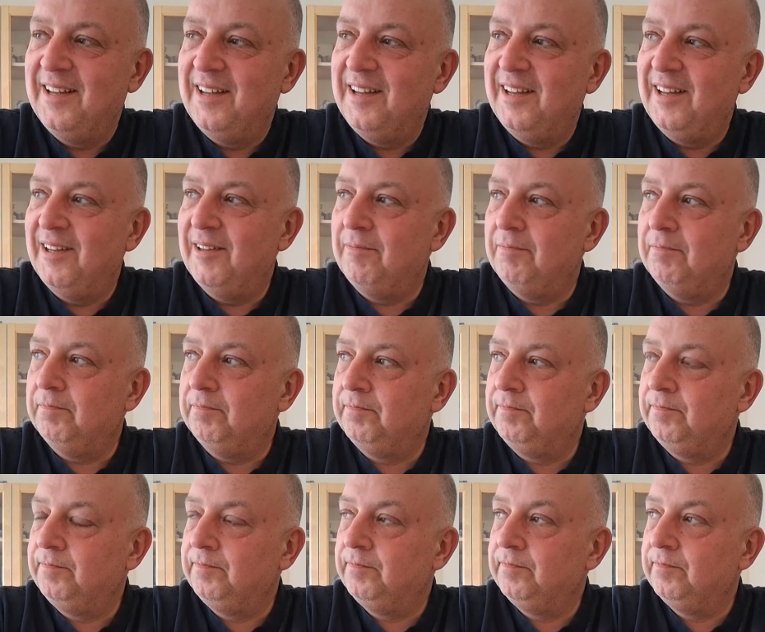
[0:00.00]
um,
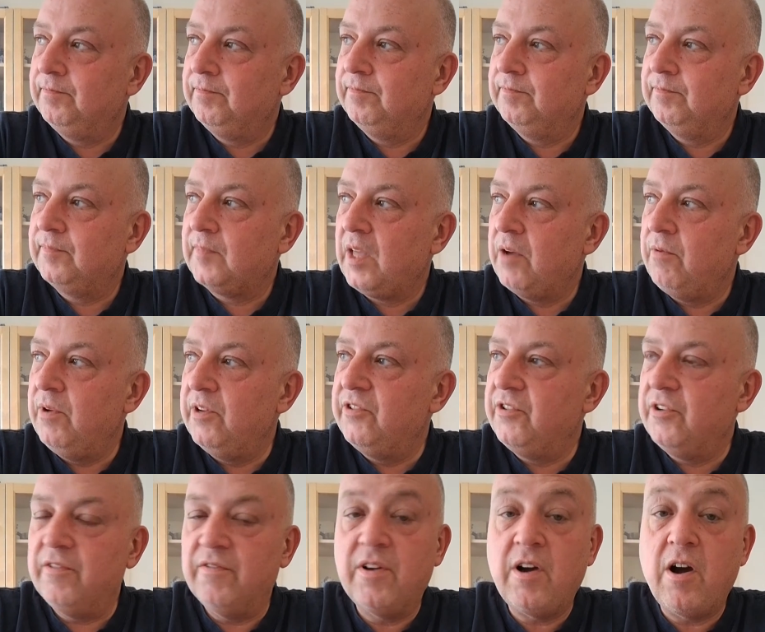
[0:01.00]
what
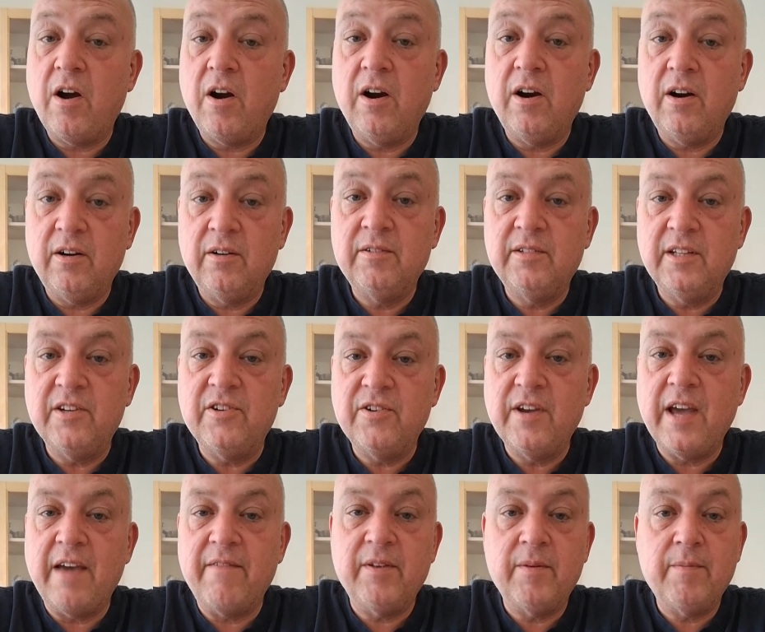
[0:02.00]
sort of car did you
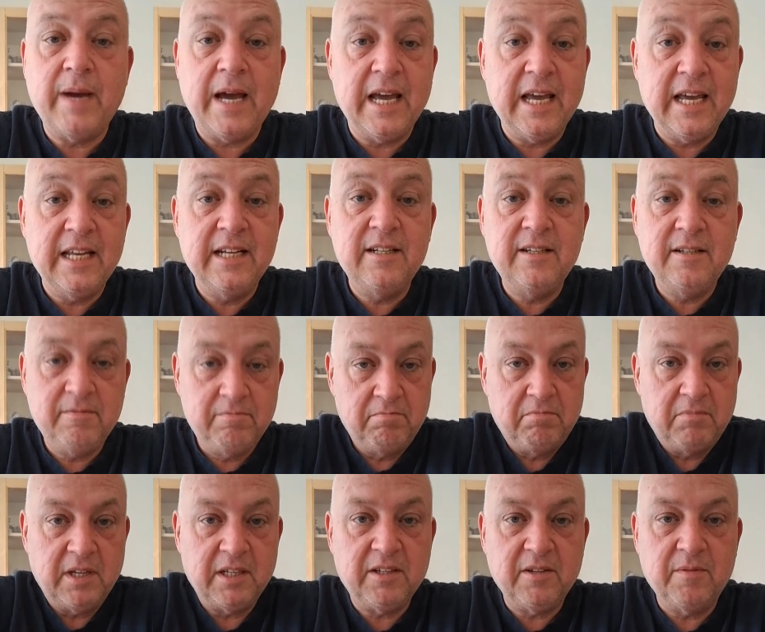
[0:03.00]
have in mind?
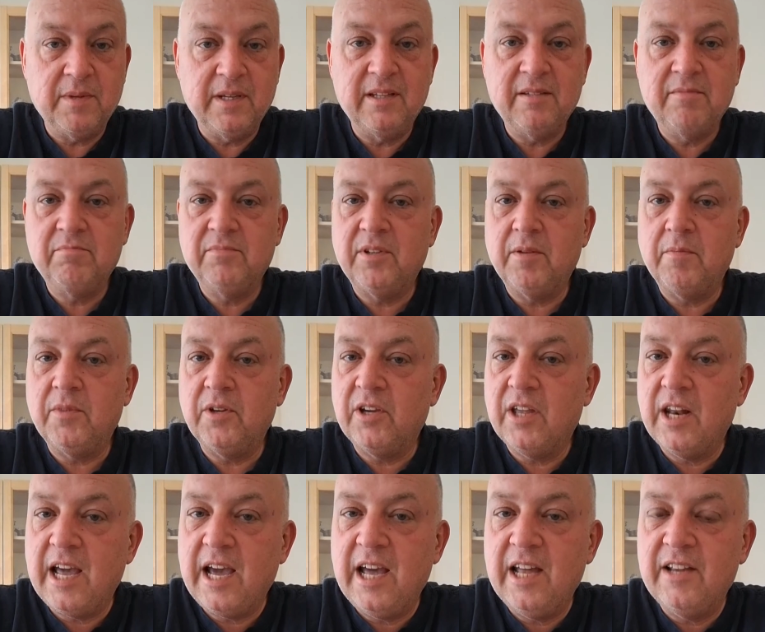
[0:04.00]
That could be something you could
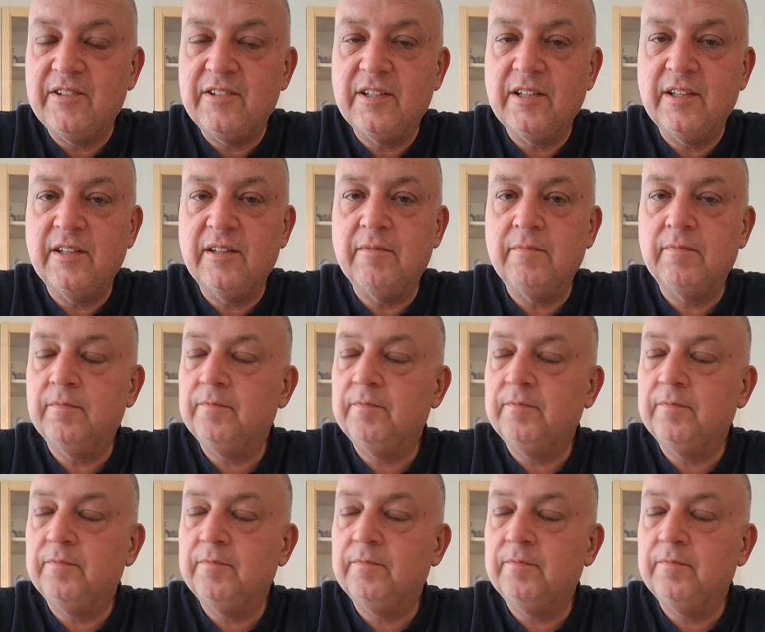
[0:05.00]
ask. And